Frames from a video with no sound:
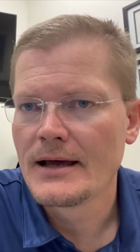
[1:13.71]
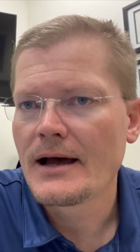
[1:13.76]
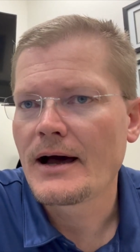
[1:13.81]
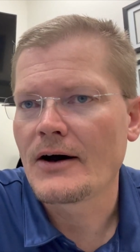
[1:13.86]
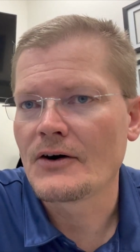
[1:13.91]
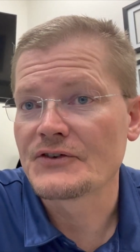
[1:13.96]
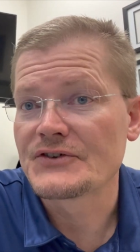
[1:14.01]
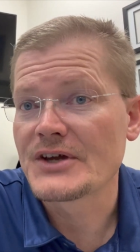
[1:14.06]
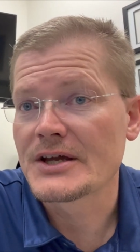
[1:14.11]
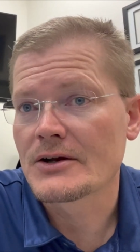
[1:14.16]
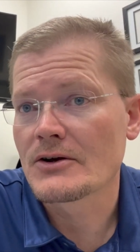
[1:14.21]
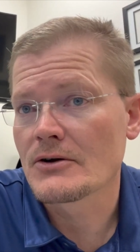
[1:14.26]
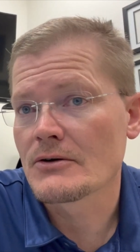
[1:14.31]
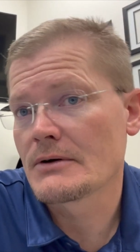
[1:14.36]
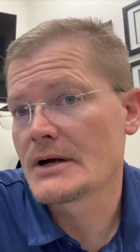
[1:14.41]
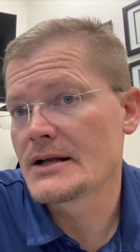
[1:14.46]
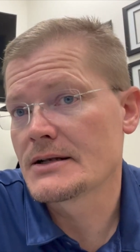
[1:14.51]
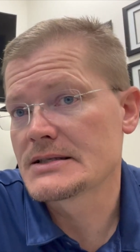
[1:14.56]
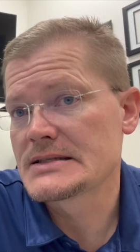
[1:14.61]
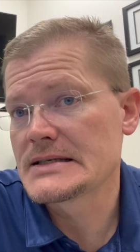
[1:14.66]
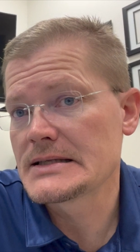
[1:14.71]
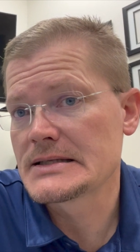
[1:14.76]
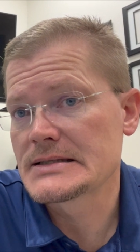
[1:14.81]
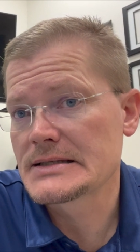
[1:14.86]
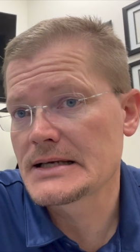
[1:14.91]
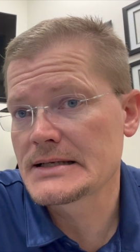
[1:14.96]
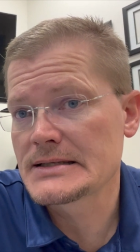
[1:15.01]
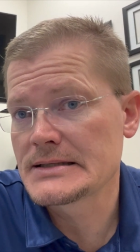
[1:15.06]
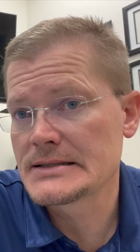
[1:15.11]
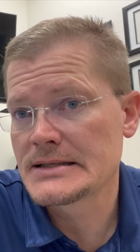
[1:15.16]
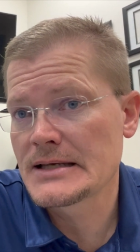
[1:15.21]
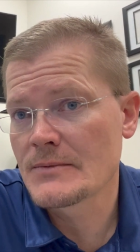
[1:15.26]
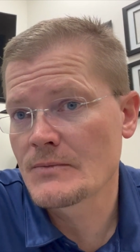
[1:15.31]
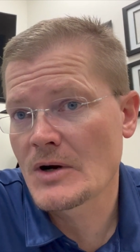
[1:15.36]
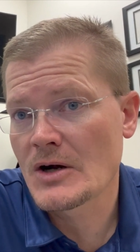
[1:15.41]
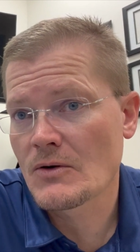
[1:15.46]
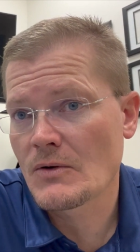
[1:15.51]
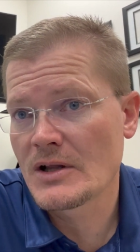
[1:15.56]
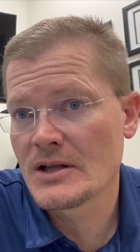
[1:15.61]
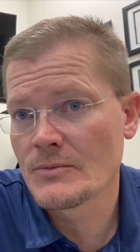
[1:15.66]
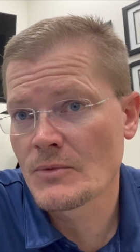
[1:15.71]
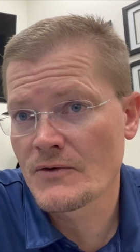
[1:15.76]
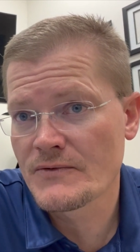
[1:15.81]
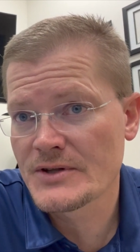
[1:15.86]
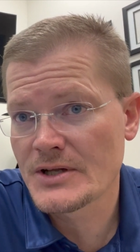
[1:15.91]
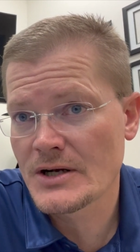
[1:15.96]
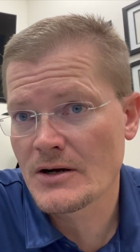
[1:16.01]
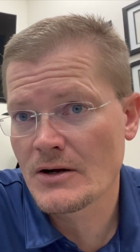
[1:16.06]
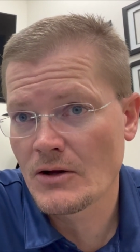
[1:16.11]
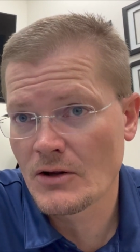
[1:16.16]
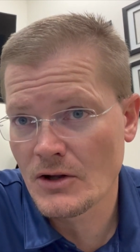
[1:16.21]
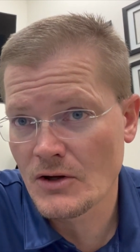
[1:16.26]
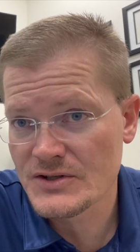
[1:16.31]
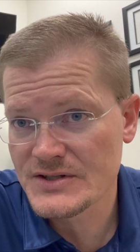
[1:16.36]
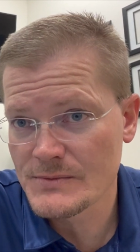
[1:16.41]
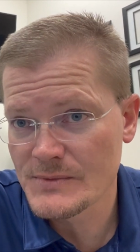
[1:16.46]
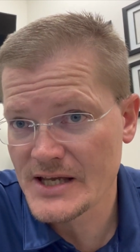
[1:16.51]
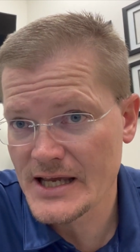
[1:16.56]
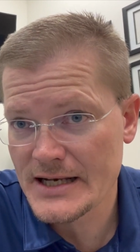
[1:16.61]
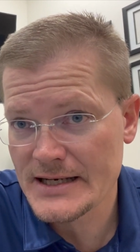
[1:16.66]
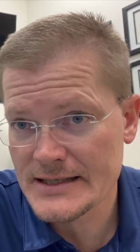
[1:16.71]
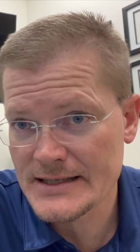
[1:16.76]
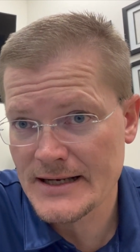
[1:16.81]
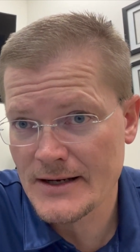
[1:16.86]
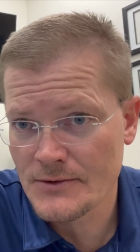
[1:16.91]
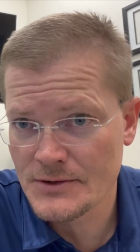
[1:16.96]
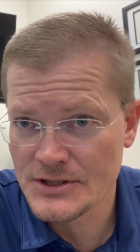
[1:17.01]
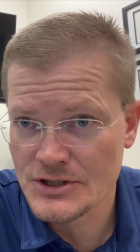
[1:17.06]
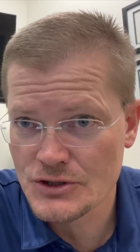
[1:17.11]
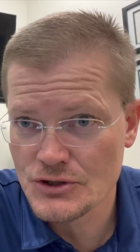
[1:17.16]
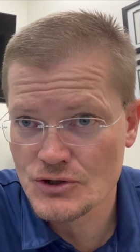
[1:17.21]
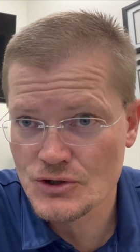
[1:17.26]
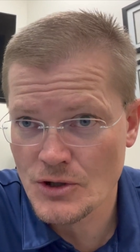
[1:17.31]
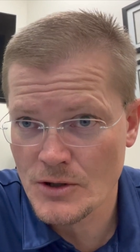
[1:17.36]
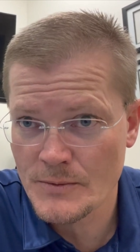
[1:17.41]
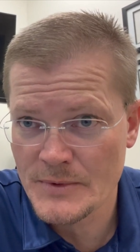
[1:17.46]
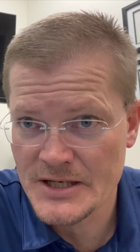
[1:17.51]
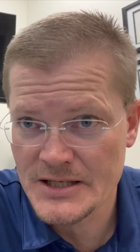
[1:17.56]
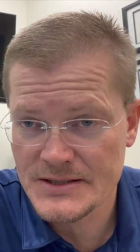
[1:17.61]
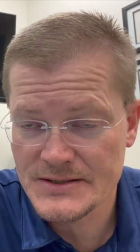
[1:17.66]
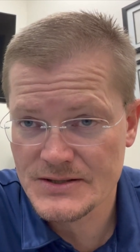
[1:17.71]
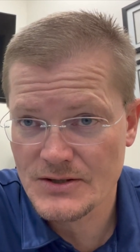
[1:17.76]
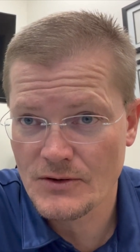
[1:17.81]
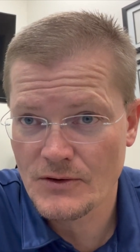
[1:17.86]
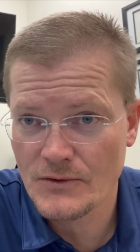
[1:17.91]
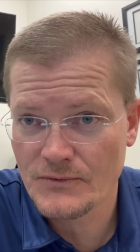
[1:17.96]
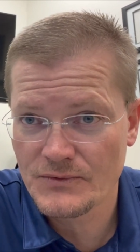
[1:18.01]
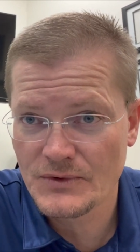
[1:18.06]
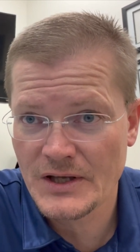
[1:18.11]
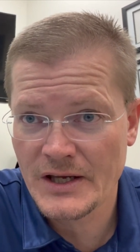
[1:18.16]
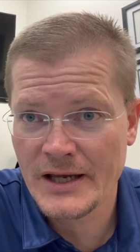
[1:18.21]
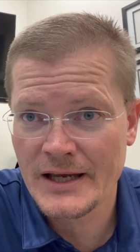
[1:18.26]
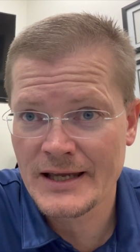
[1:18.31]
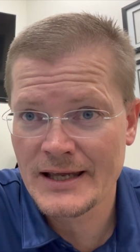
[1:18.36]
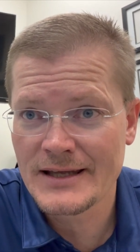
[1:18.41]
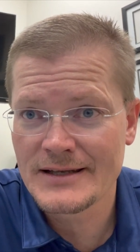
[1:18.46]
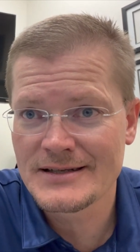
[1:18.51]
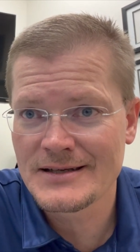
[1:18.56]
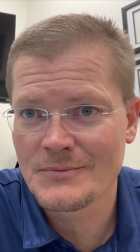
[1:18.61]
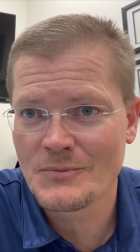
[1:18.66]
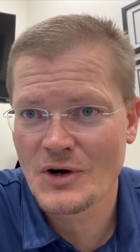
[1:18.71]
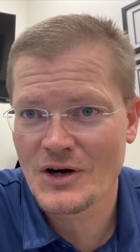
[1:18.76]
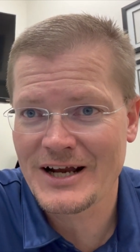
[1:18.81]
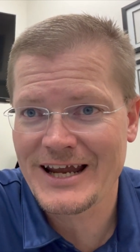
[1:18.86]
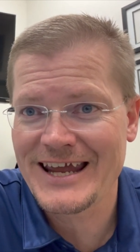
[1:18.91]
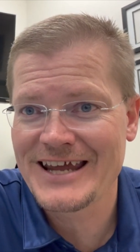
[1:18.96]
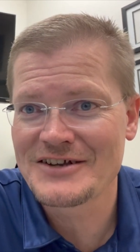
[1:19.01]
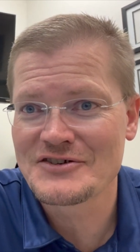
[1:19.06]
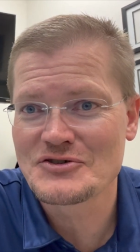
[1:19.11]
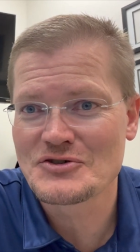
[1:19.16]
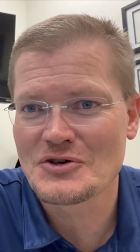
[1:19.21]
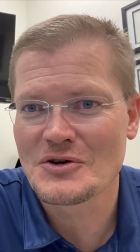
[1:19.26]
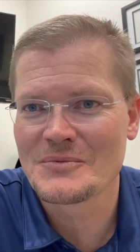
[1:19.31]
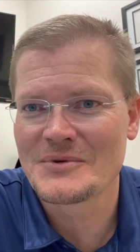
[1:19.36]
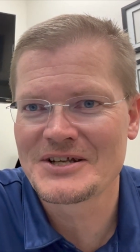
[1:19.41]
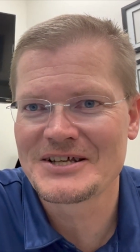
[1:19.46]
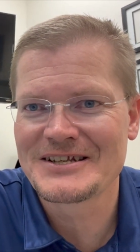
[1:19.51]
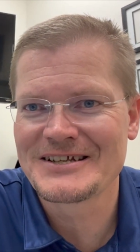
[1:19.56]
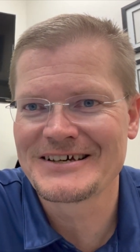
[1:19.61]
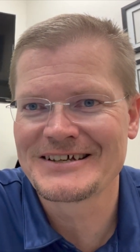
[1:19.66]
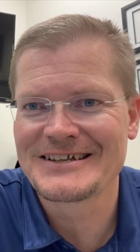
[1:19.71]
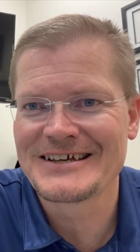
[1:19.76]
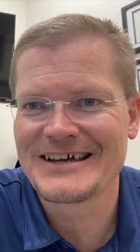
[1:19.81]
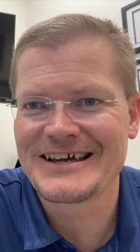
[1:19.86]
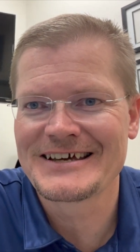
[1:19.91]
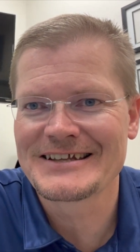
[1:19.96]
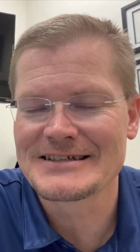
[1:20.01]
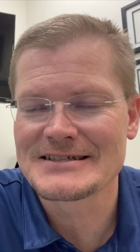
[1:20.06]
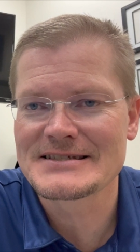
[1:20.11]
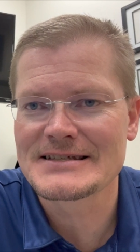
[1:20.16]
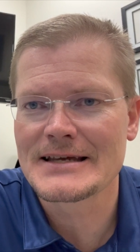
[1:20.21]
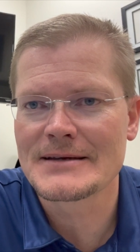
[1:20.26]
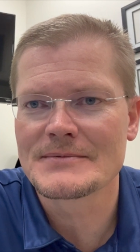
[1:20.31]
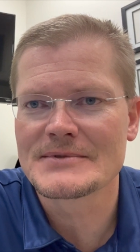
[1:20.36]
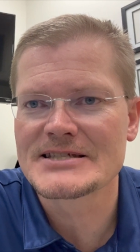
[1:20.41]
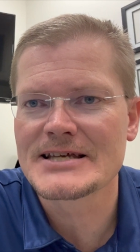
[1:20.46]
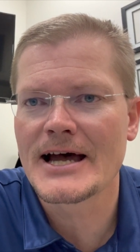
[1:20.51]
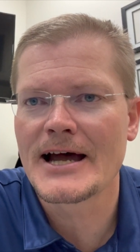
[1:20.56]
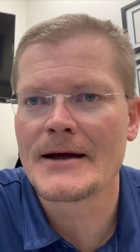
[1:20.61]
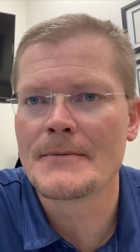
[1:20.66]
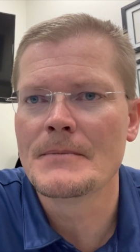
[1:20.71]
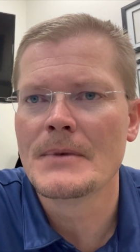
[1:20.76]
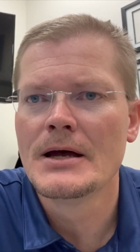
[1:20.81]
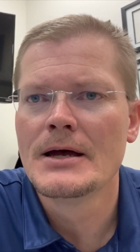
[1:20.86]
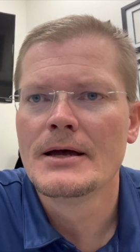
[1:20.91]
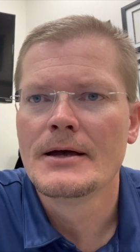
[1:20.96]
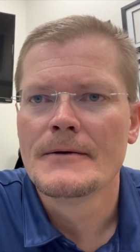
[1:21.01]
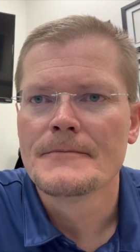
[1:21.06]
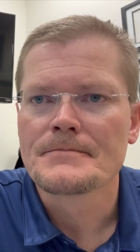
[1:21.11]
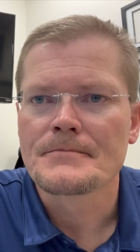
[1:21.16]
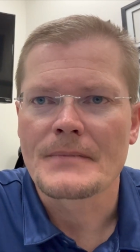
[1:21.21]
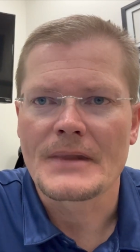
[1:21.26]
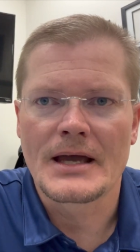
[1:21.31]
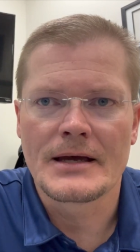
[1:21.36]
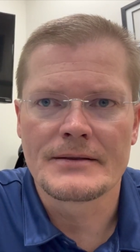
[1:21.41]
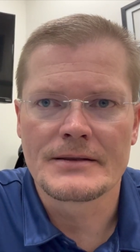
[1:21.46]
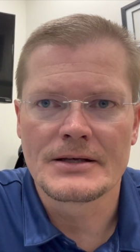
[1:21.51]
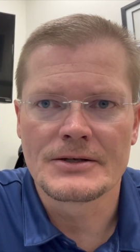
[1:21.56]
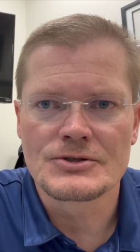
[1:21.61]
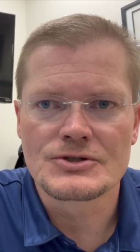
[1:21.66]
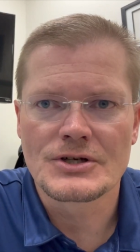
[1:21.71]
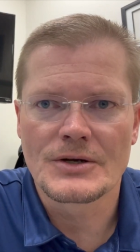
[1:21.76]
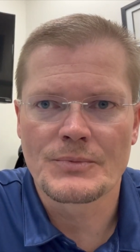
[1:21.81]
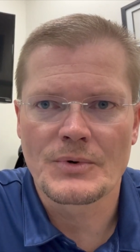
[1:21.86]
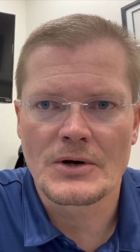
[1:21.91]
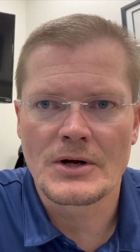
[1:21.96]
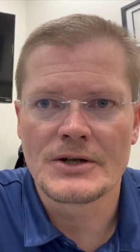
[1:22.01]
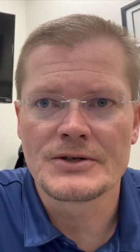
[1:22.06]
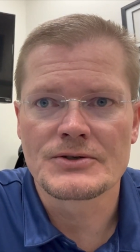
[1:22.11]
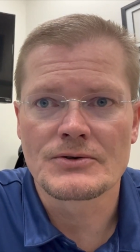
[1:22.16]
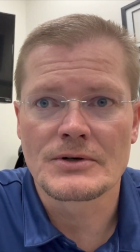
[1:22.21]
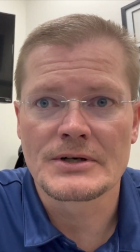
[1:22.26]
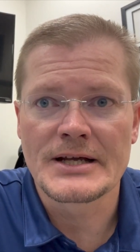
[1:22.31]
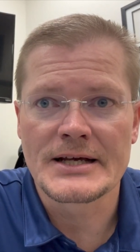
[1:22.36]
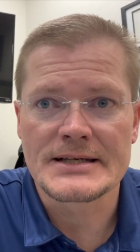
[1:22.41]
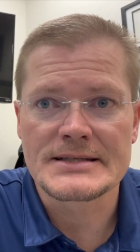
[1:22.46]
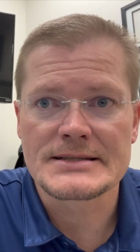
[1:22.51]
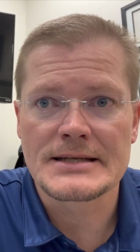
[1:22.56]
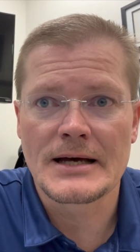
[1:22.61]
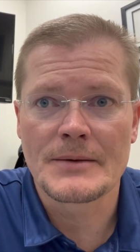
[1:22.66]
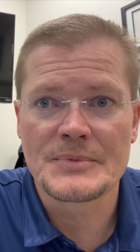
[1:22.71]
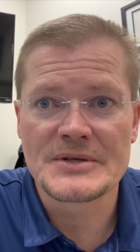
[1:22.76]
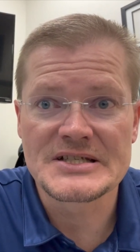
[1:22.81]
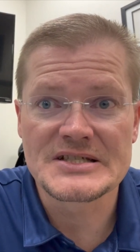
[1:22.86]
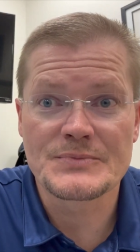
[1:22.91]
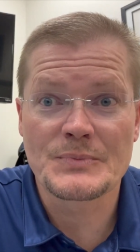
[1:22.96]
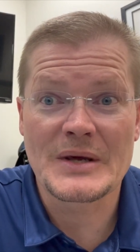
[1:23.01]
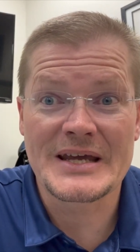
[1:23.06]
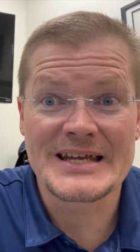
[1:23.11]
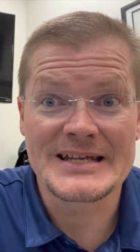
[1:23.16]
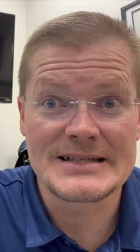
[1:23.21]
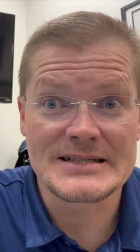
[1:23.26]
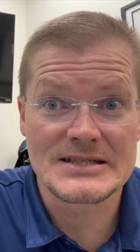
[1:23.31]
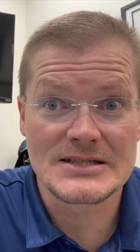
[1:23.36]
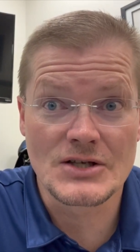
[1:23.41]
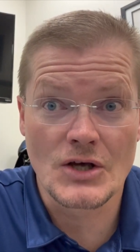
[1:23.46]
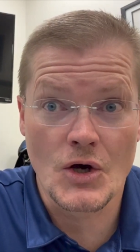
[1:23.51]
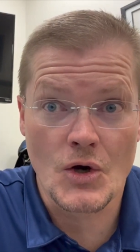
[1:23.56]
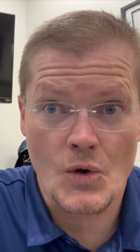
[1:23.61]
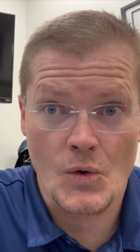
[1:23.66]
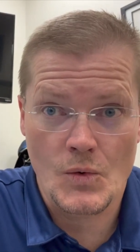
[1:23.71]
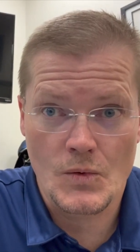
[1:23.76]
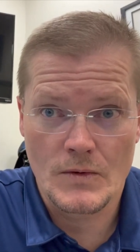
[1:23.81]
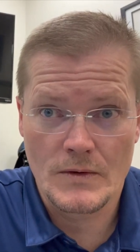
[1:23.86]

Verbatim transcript: I'll take her around and see the sights in Denmark while I'm over there. I'll also be heading down into Germany, so hopefully I can get Denmark and Germany done at the same time, and then ship her on to her next stop in Spain. So,